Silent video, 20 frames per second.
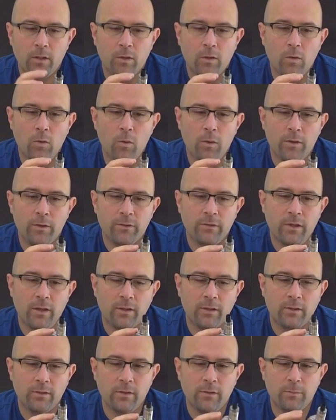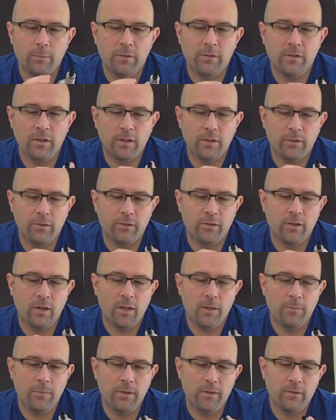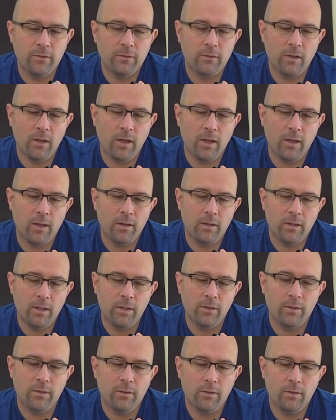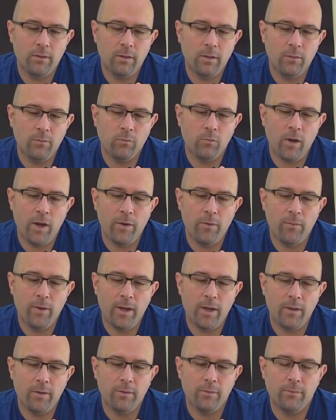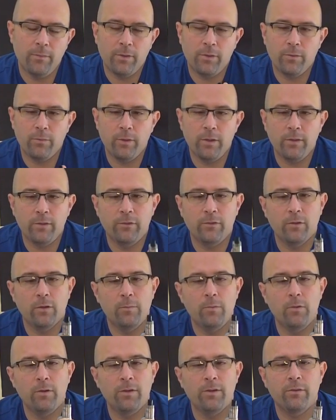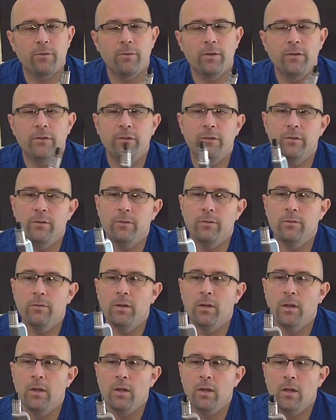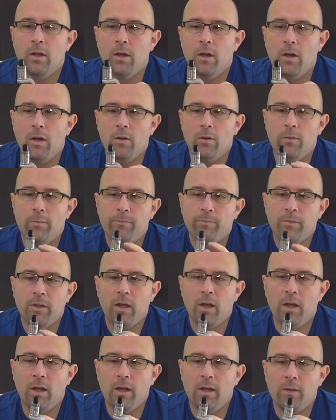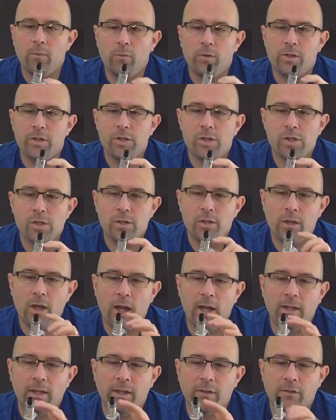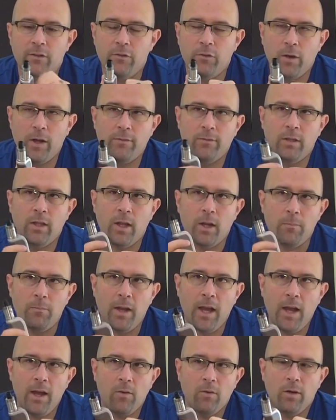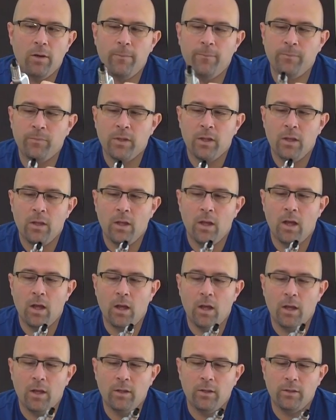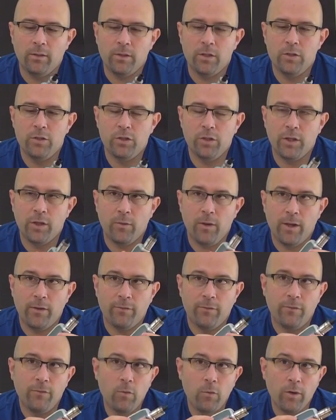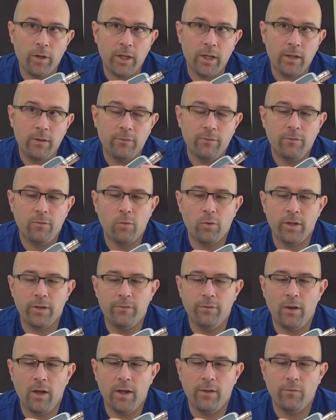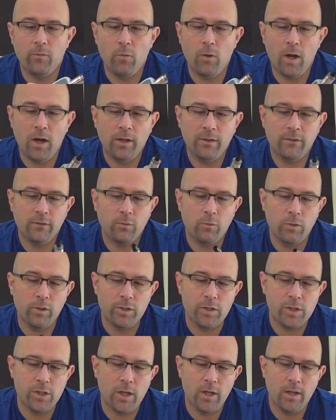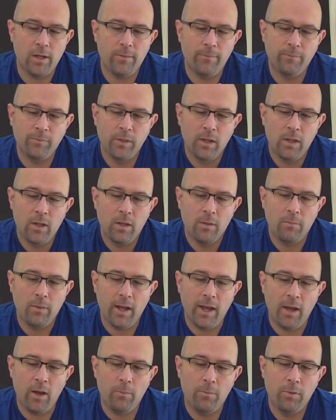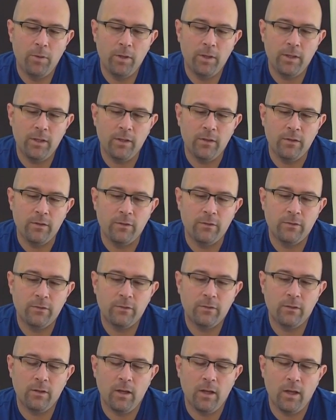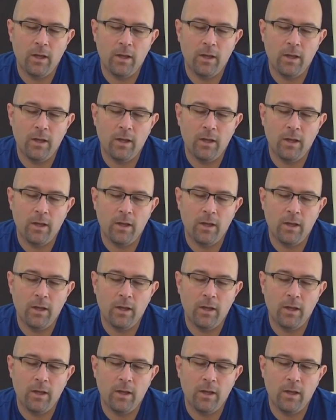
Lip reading: coils. That this particular setup is right around 0.32 ohm, which I like to drive a lot of power. Usually around 45 watts, which my output is